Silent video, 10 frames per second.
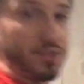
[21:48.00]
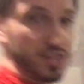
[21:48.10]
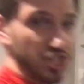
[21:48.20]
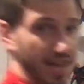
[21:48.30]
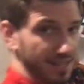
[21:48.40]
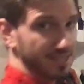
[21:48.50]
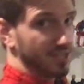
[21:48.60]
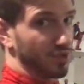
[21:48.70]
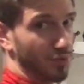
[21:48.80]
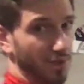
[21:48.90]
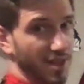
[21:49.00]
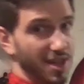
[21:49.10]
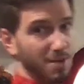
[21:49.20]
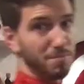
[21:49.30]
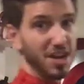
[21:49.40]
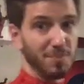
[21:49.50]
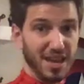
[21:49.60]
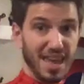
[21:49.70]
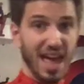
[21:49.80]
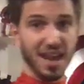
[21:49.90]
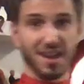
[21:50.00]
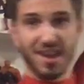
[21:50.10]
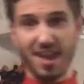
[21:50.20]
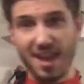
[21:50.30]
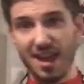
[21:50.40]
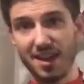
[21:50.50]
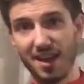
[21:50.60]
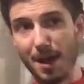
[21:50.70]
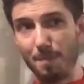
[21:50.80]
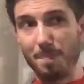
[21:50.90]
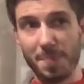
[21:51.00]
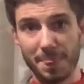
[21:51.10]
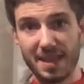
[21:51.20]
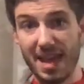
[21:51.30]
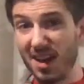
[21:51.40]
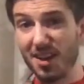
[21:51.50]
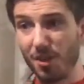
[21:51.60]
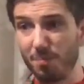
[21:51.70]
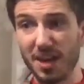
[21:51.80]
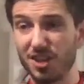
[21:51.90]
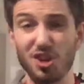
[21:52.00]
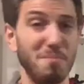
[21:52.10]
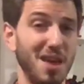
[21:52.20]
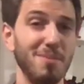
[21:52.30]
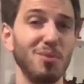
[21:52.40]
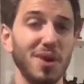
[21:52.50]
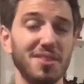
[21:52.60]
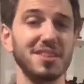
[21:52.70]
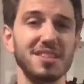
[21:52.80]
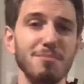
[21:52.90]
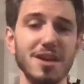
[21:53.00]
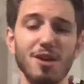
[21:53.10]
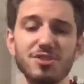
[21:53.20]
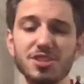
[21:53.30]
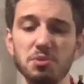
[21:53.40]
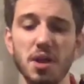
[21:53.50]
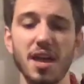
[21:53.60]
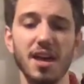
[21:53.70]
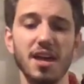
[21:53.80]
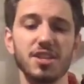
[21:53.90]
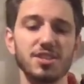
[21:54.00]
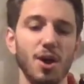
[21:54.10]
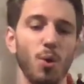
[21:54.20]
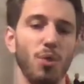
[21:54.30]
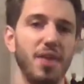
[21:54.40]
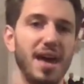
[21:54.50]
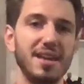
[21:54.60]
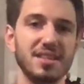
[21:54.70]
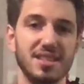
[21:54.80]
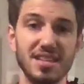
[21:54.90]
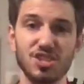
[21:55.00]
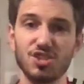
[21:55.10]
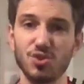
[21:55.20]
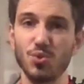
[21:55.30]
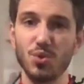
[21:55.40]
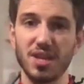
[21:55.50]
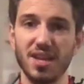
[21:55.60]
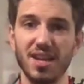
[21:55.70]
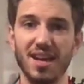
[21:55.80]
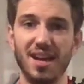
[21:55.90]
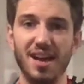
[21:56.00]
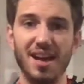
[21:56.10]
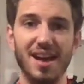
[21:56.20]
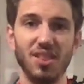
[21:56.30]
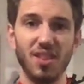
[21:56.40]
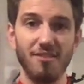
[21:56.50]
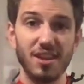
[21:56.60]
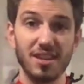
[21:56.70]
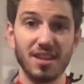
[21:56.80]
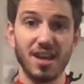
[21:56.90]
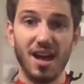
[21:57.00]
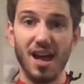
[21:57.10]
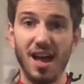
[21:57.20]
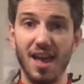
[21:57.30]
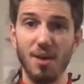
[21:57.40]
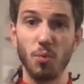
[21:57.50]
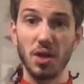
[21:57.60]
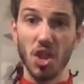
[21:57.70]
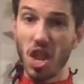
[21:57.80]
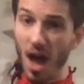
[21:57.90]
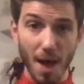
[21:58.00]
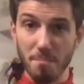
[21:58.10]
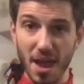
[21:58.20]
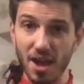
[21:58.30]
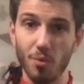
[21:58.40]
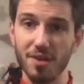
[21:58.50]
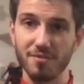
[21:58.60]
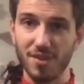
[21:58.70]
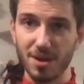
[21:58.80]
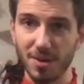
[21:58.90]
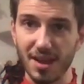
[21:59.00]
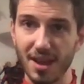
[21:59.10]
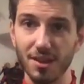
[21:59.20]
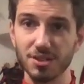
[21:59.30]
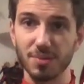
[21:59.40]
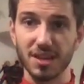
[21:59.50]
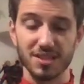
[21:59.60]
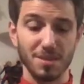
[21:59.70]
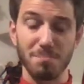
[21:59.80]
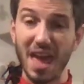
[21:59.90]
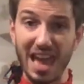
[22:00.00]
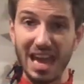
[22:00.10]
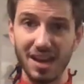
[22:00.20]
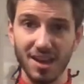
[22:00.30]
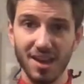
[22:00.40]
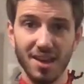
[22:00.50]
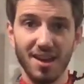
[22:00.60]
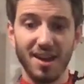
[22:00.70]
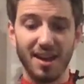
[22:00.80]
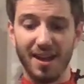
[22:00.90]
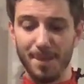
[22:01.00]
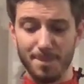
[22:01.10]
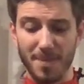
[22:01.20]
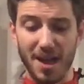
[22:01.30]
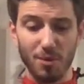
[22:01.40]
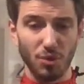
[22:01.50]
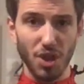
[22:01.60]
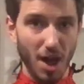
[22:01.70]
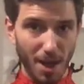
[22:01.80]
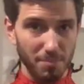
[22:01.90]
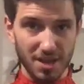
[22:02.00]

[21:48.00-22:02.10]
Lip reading: the chance to meet him again and get another picture maybe with a symbiote suit. So that is this suit. I love it. I will not make one for anybody else because it's a pain. I will not be